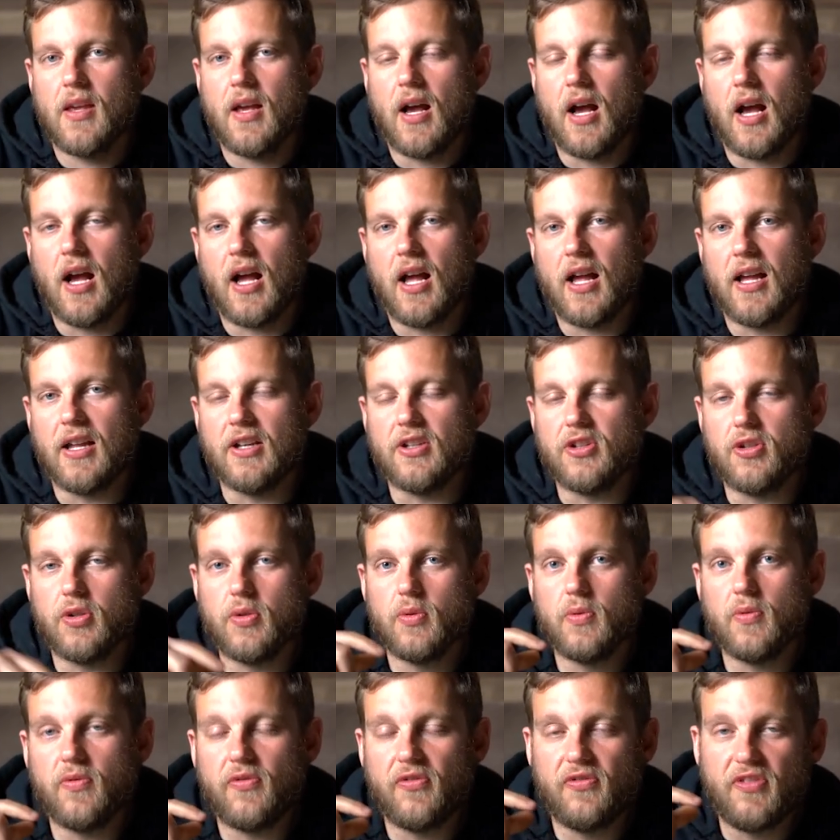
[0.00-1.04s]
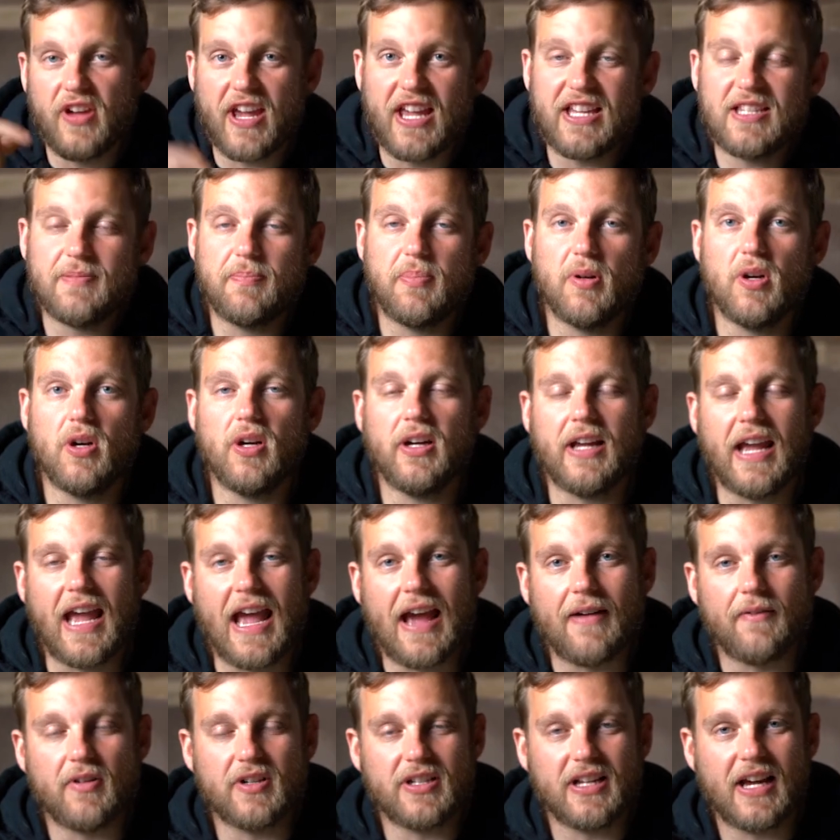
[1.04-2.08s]
do Facebook
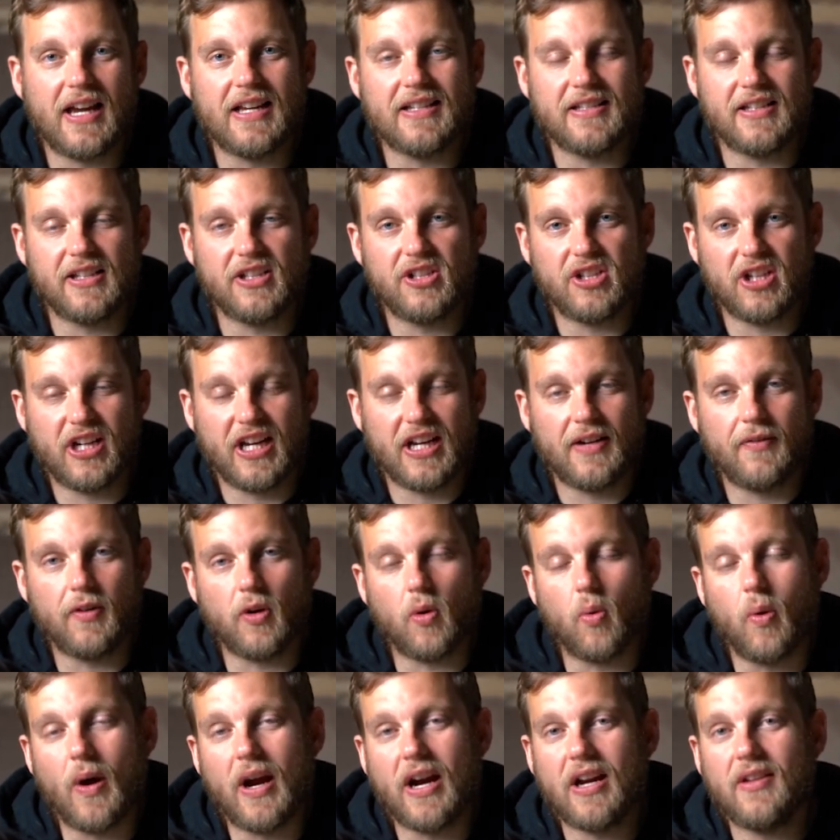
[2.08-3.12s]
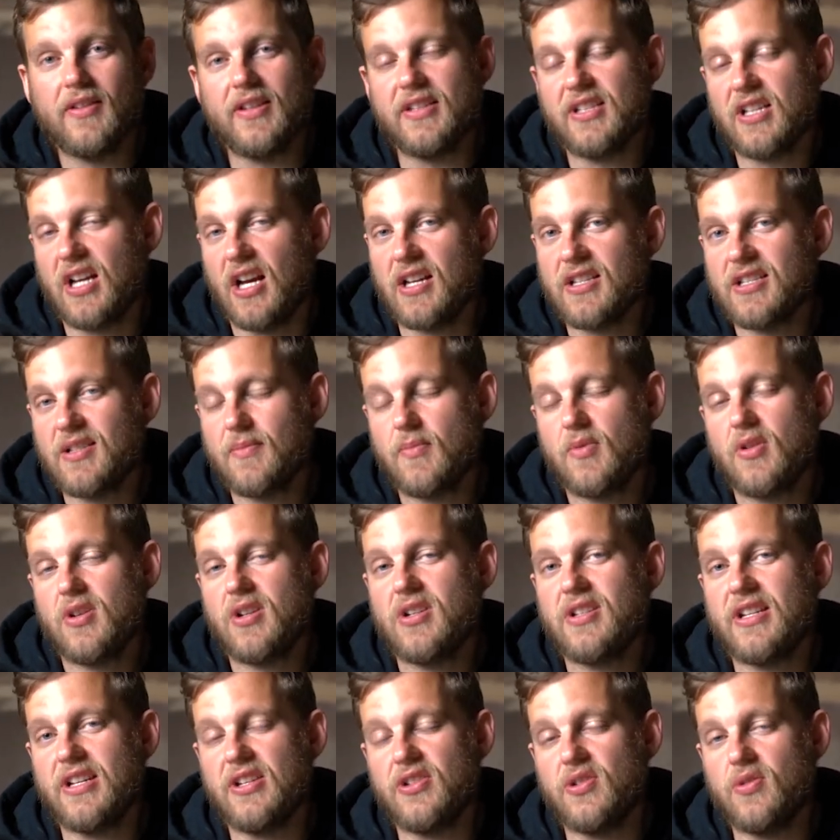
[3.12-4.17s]
advertising to kind of acquire these
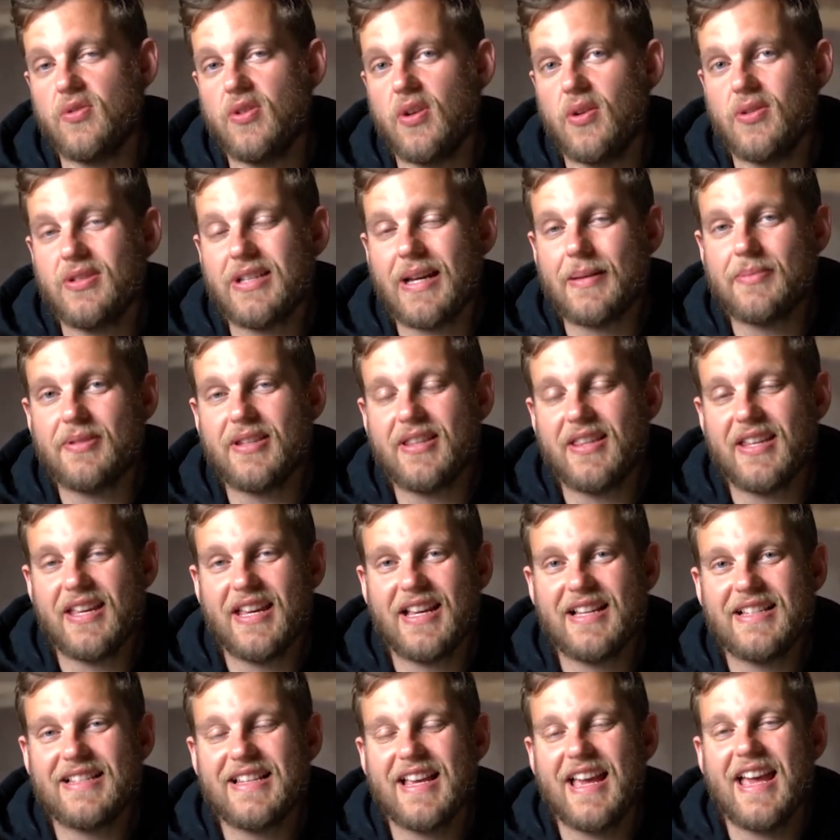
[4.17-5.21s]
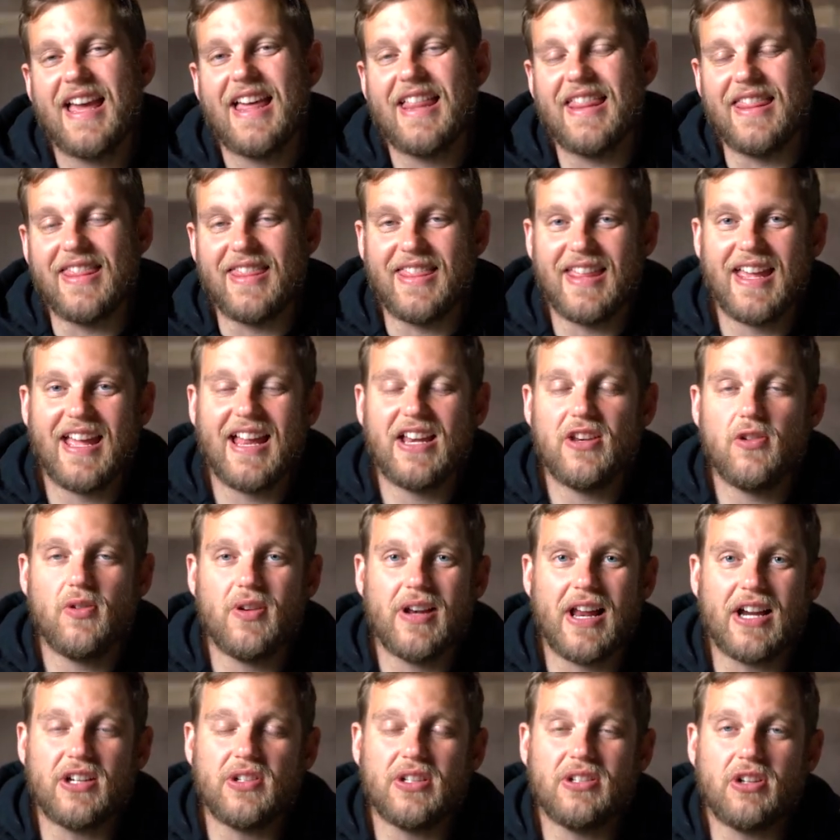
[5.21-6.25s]
customers and do those types of things, then you
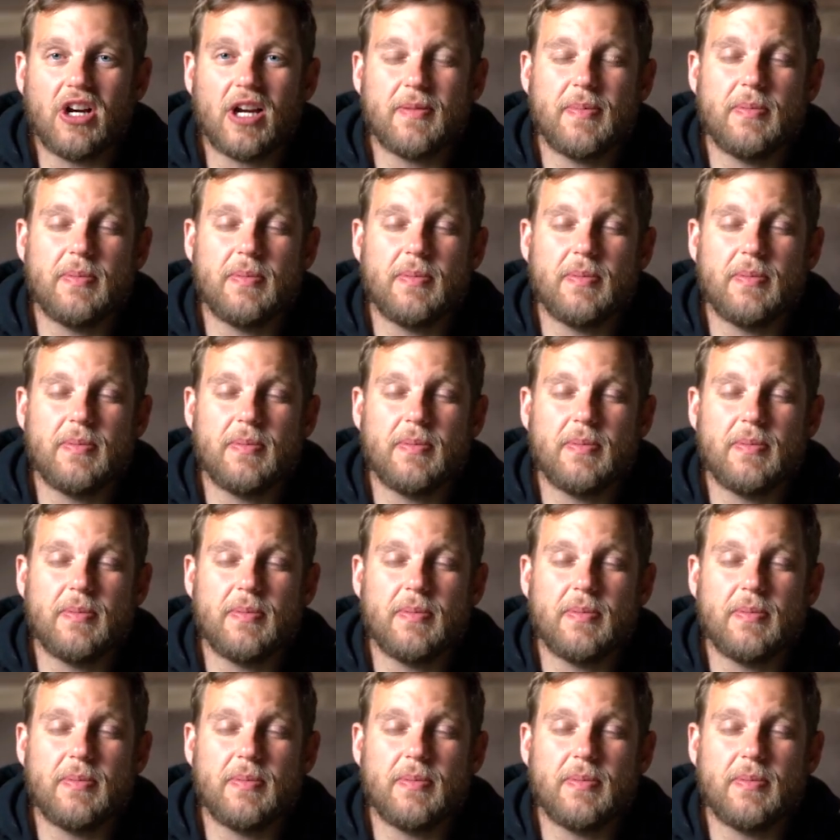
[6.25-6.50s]
can actually target